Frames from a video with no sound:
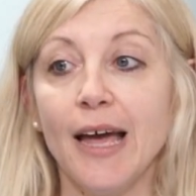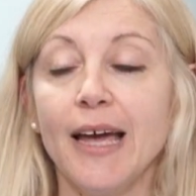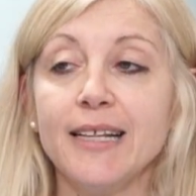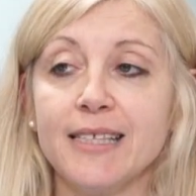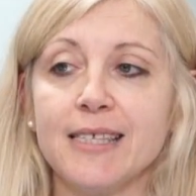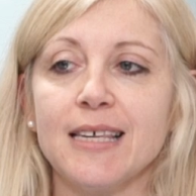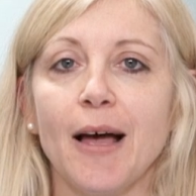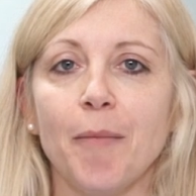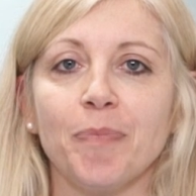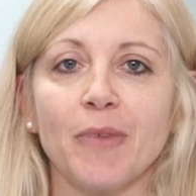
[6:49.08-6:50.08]
It's
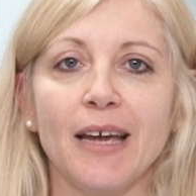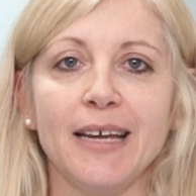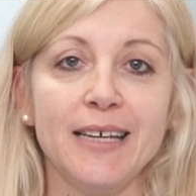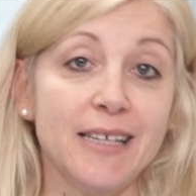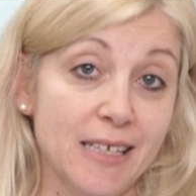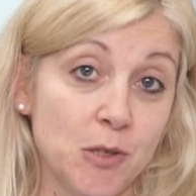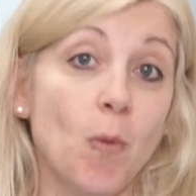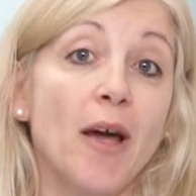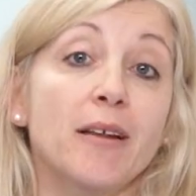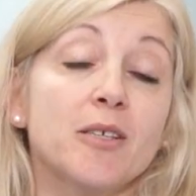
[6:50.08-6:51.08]

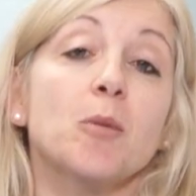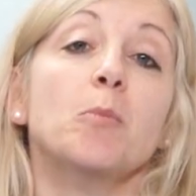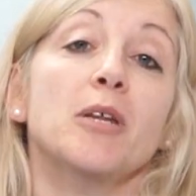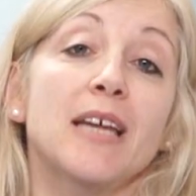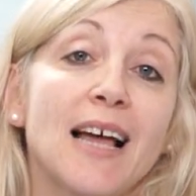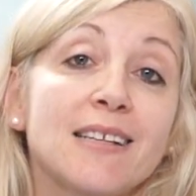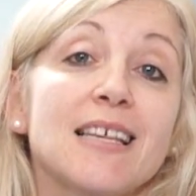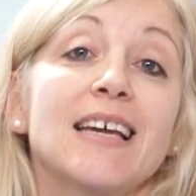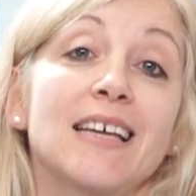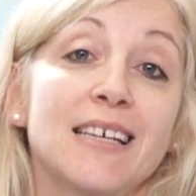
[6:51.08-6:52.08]
when somebody else
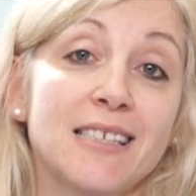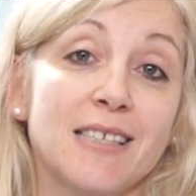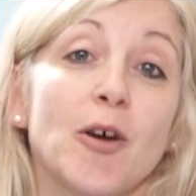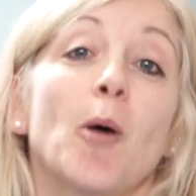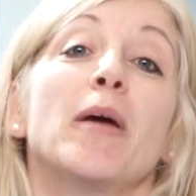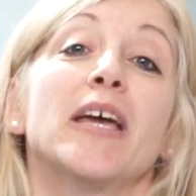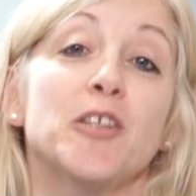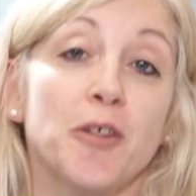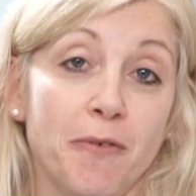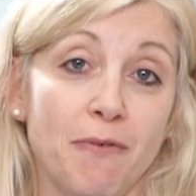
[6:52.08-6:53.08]
is coming
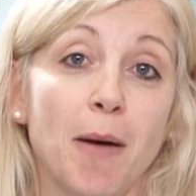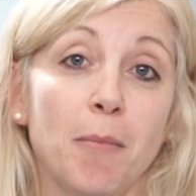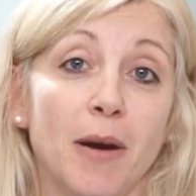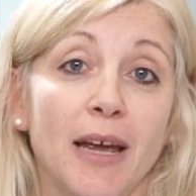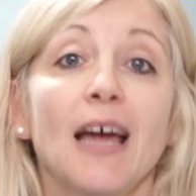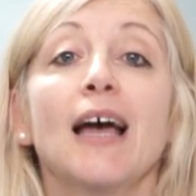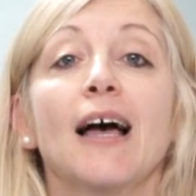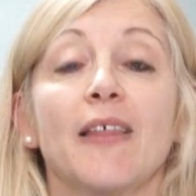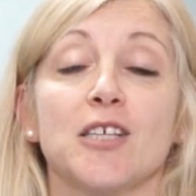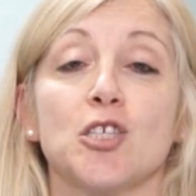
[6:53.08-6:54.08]
into the family,
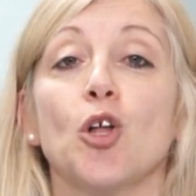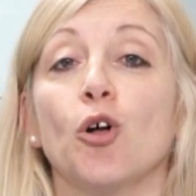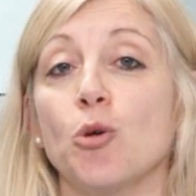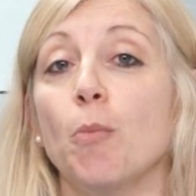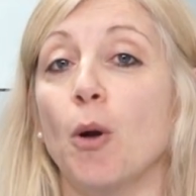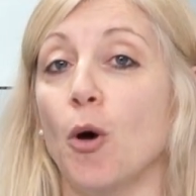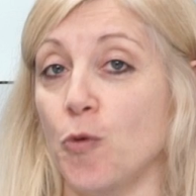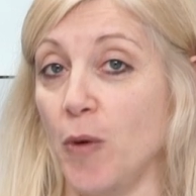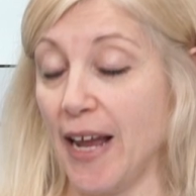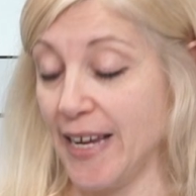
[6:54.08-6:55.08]
and that's not blood
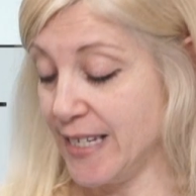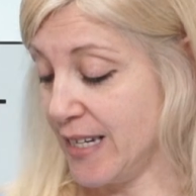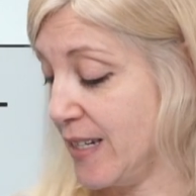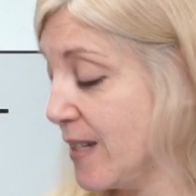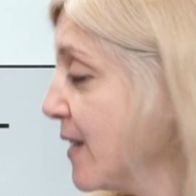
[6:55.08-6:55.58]
related.